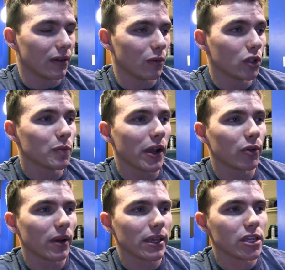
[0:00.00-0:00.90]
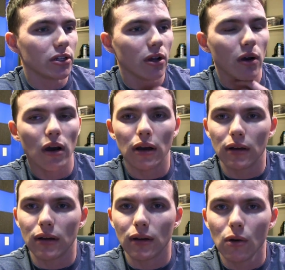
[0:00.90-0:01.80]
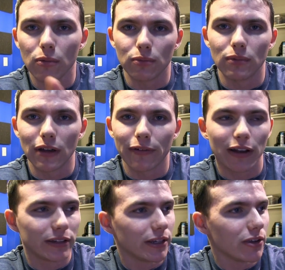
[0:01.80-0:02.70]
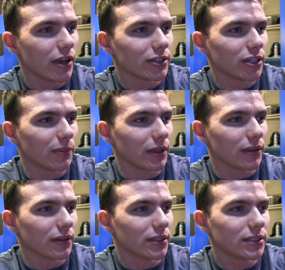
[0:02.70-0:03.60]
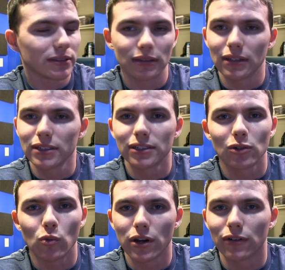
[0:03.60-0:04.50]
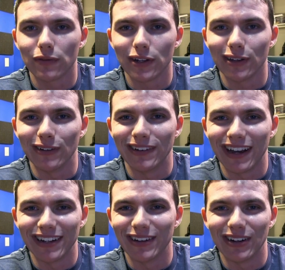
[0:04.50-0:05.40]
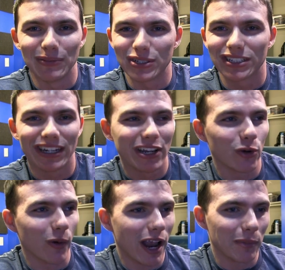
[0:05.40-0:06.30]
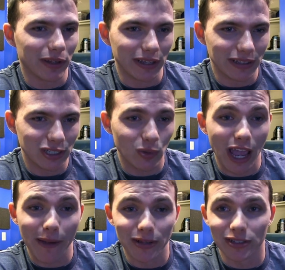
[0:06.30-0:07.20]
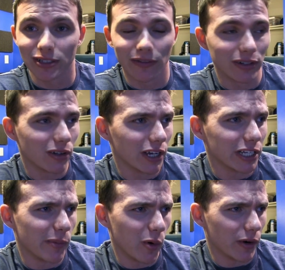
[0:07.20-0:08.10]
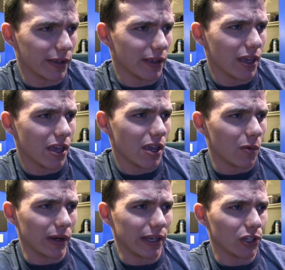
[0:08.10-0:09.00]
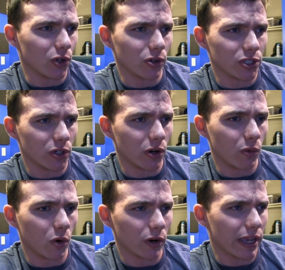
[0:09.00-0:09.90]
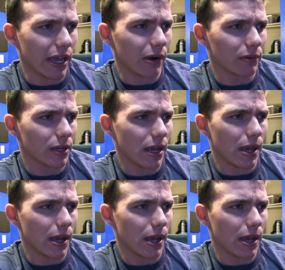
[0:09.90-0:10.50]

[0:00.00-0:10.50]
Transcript: Which, by the way, oh, I forgot to tell you guys something. This is a weird video. I know, I'm just sitting here rambling, and this is what happens at 7 o'clock in the morning when I get the urge to go work out.